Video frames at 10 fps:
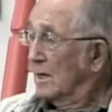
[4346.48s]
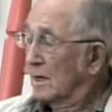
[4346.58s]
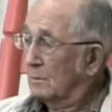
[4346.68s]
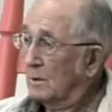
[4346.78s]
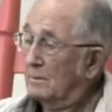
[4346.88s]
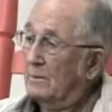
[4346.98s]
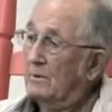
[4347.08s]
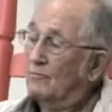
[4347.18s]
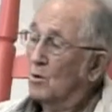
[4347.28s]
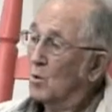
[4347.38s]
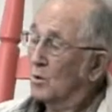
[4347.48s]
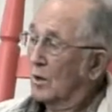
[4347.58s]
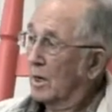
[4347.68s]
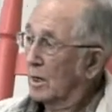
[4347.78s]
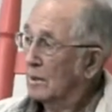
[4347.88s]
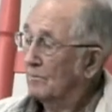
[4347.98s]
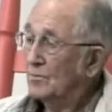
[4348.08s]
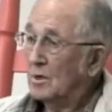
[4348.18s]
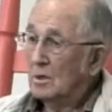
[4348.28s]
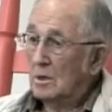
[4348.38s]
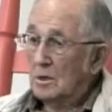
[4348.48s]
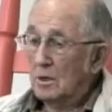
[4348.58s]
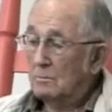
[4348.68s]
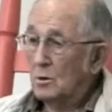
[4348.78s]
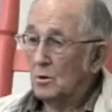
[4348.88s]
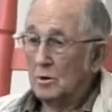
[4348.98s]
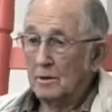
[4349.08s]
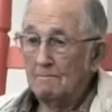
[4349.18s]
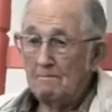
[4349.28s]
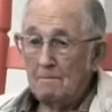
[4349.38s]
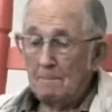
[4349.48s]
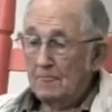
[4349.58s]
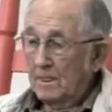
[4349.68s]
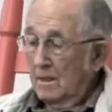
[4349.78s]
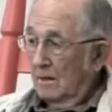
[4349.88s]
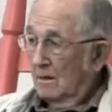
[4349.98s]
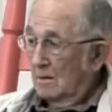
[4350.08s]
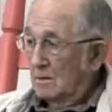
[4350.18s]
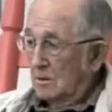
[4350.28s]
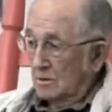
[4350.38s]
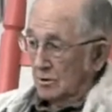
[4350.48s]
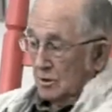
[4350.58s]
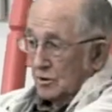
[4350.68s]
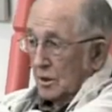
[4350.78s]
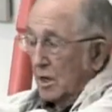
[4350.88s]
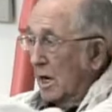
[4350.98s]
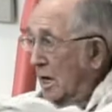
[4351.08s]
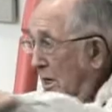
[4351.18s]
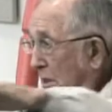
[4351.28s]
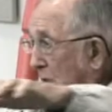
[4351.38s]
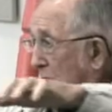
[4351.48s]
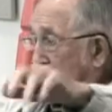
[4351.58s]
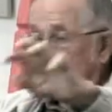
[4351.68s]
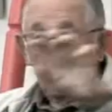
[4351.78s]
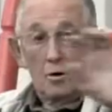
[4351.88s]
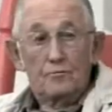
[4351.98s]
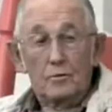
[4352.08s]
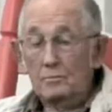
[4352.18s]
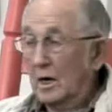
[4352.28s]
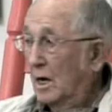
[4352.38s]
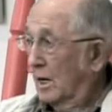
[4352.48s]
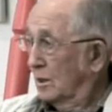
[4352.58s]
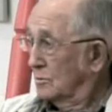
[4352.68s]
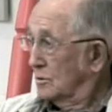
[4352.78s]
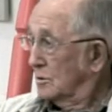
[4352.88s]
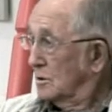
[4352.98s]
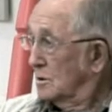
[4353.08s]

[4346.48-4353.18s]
And, but before that, he built um, just a deck off from the house